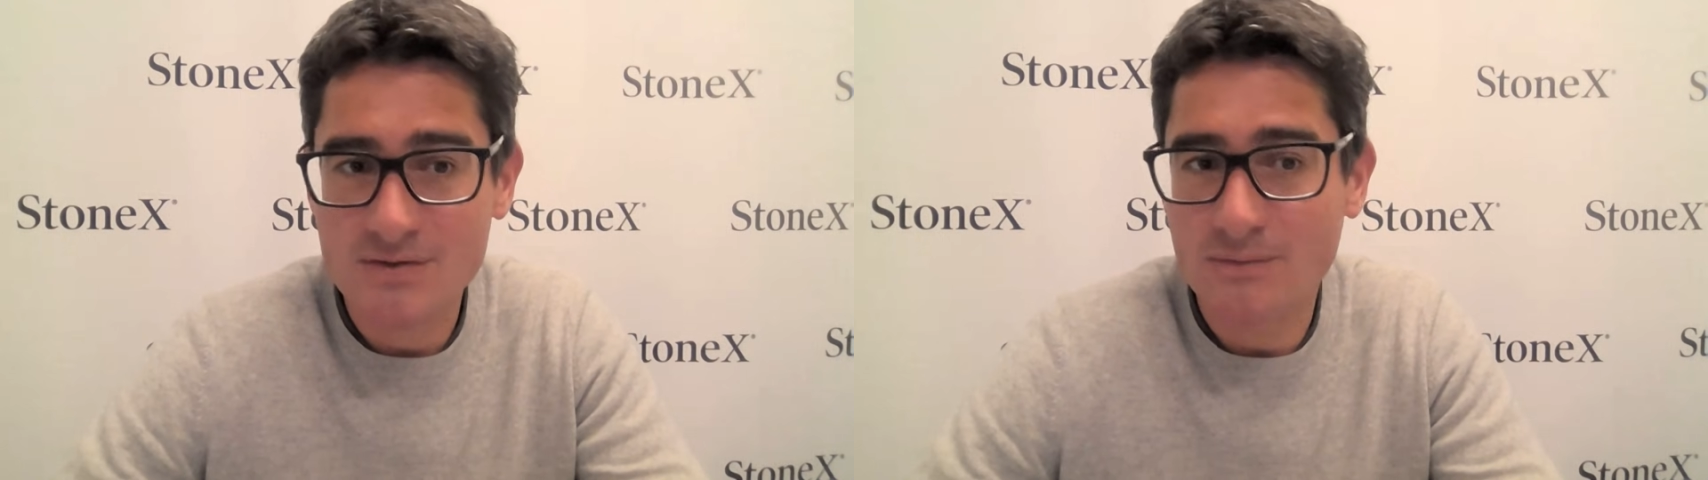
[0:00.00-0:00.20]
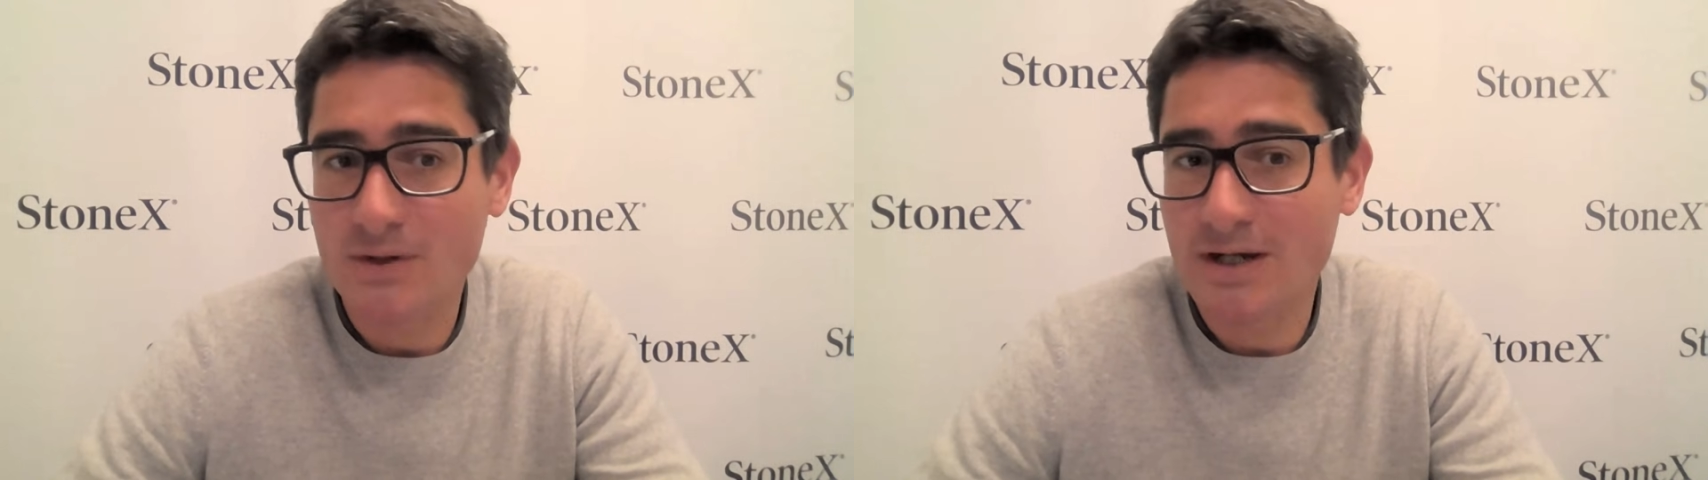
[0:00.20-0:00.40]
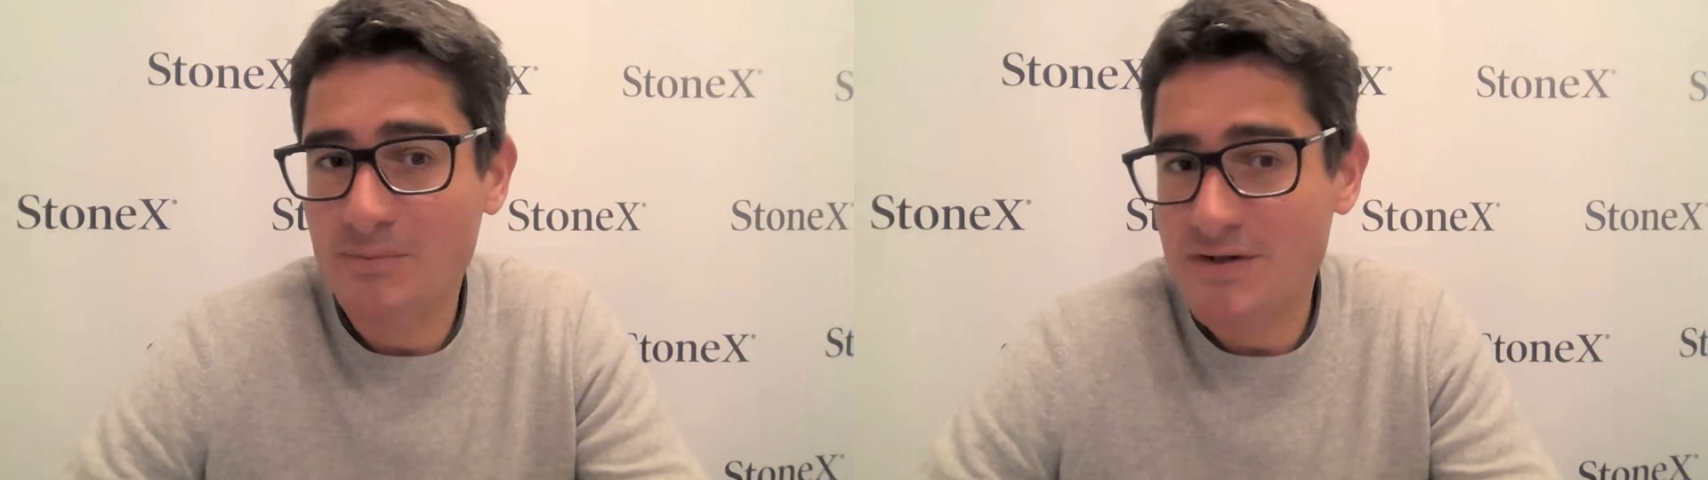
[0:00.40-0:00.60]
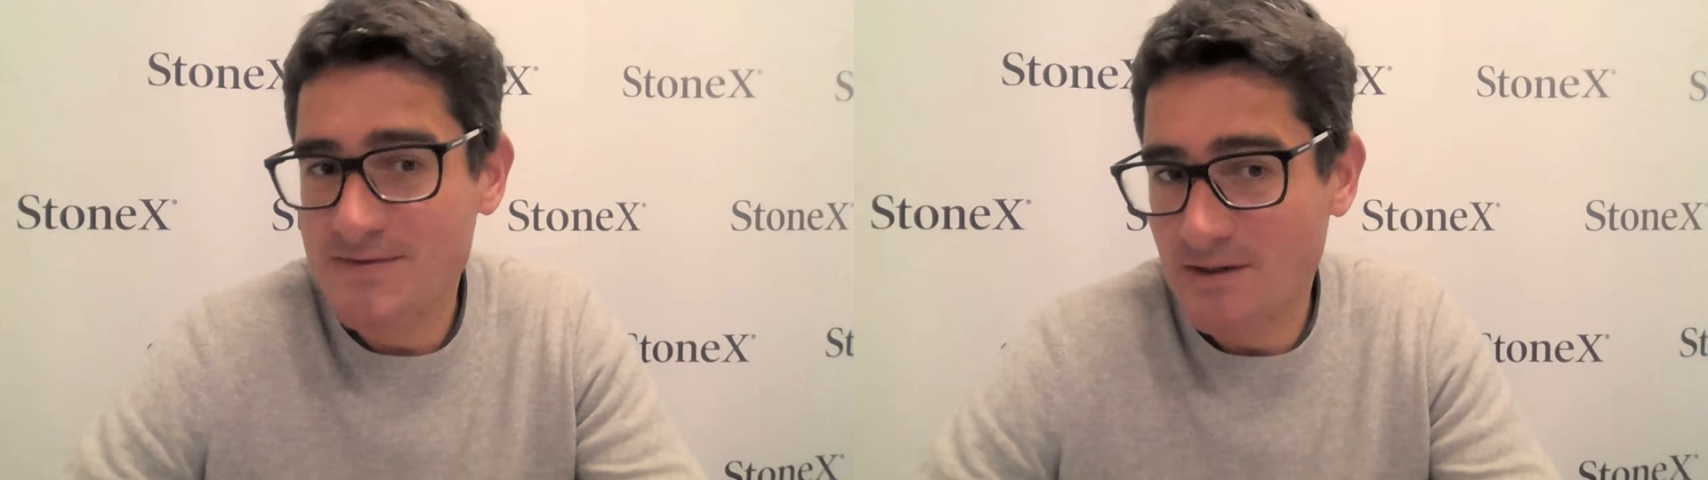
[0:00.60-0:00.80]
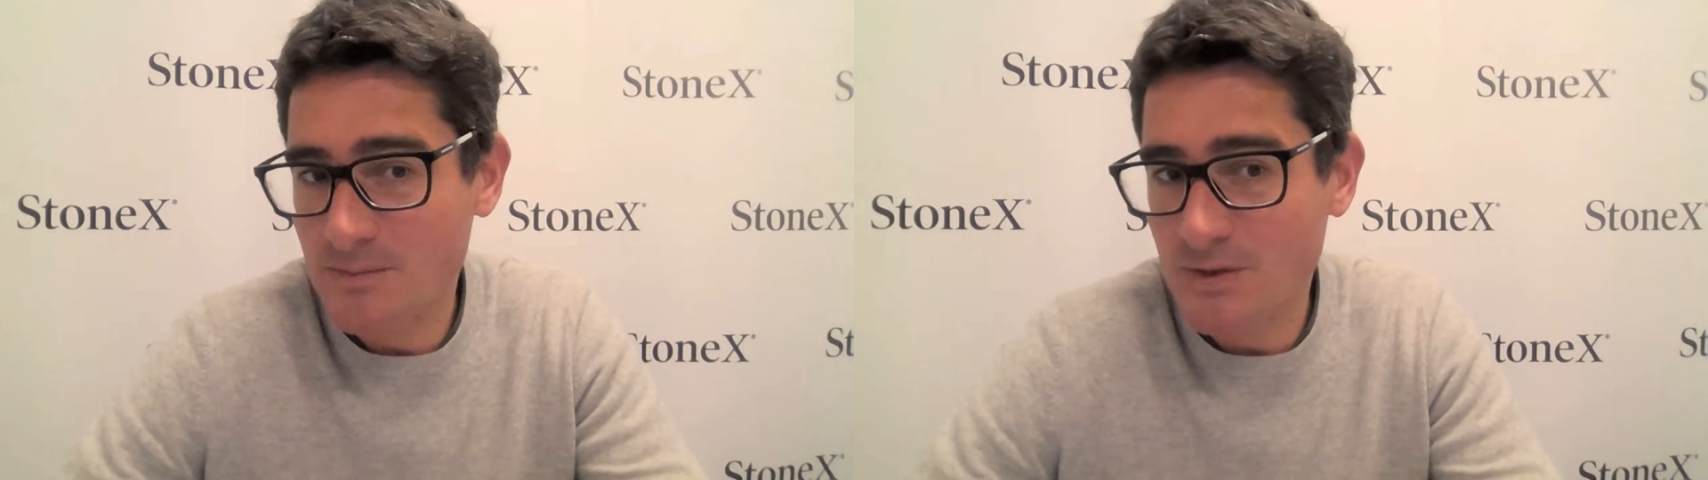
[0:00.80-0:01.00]
cure for high
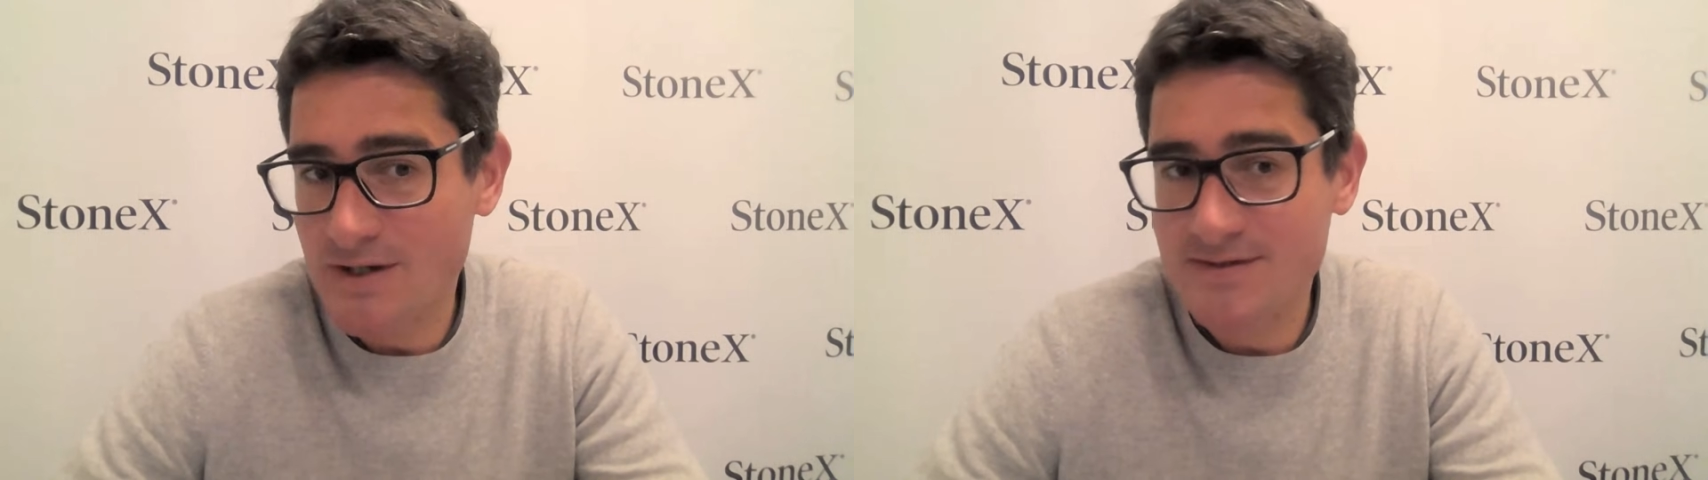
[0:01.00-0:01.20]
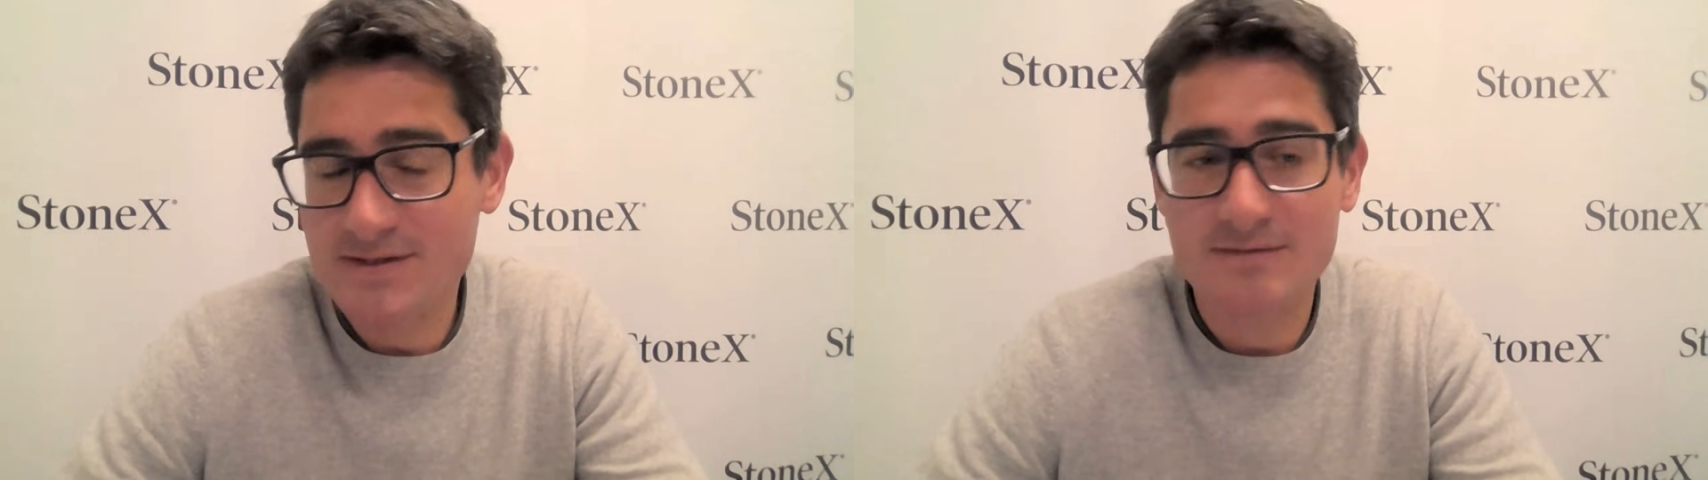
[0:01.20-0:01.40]
prices.